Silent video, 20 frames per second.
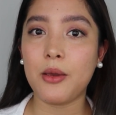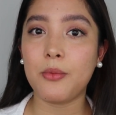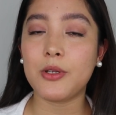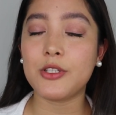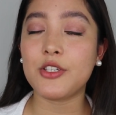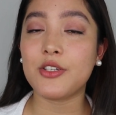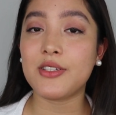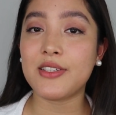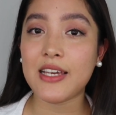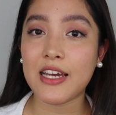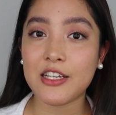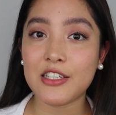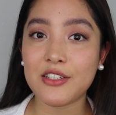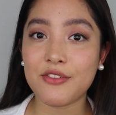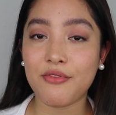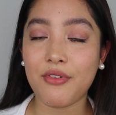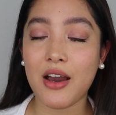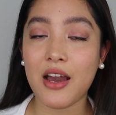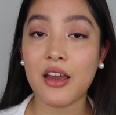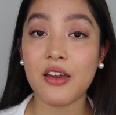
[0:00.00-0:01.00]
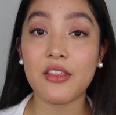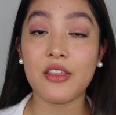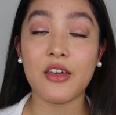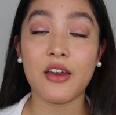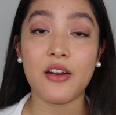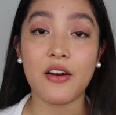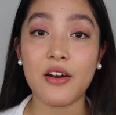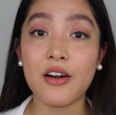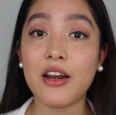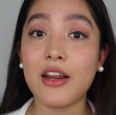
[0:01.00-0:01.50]
able to satisfy
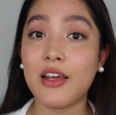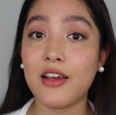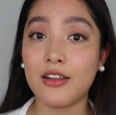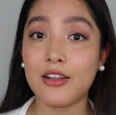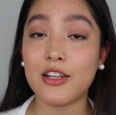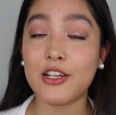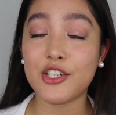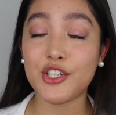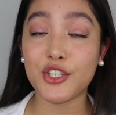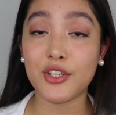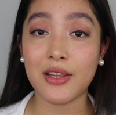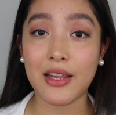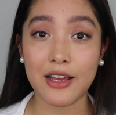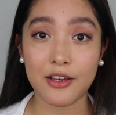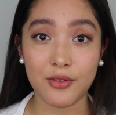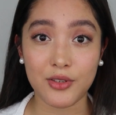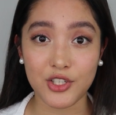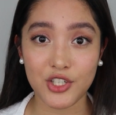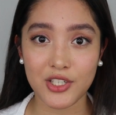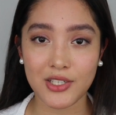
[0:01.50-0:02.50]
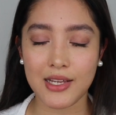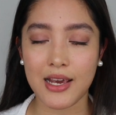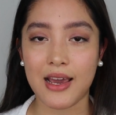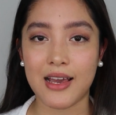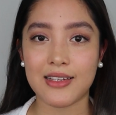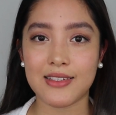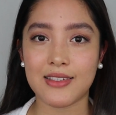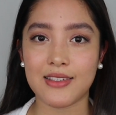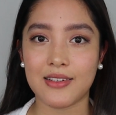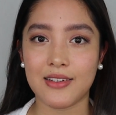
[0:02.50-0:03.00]
their English language
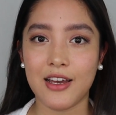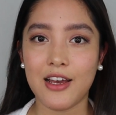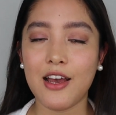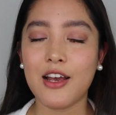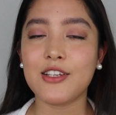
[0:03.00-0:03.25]
test.